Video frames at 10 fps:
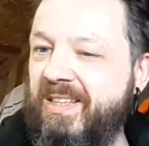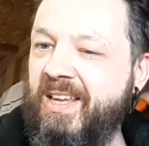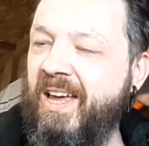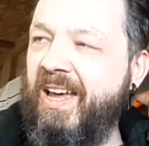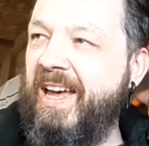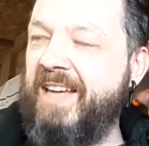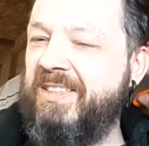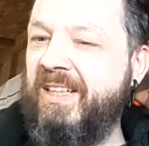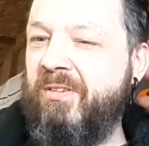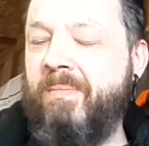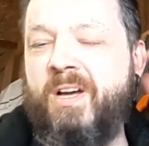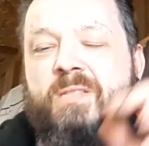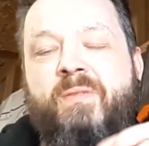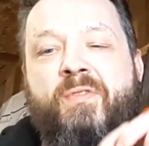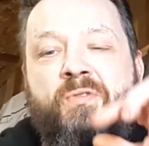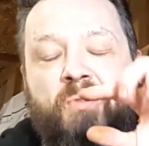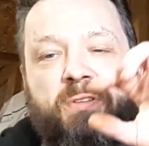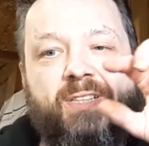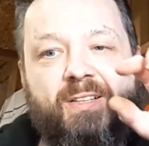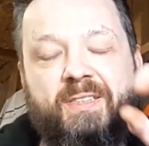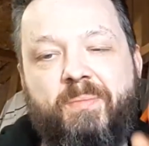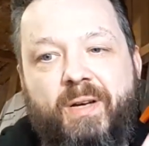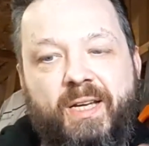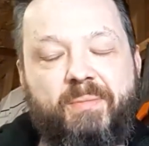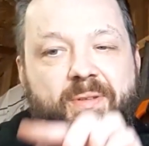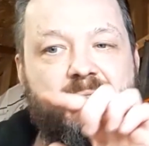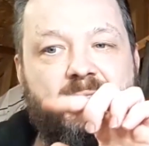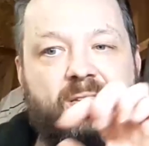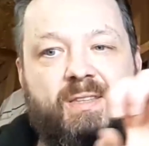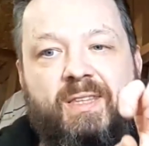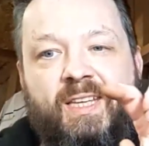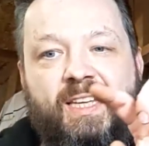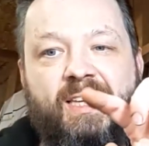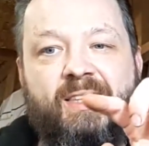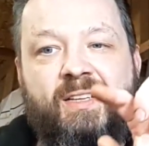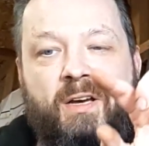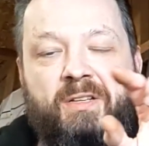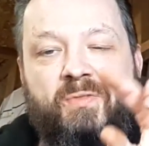actually it reminds me of a Nautilus pipe, the kind of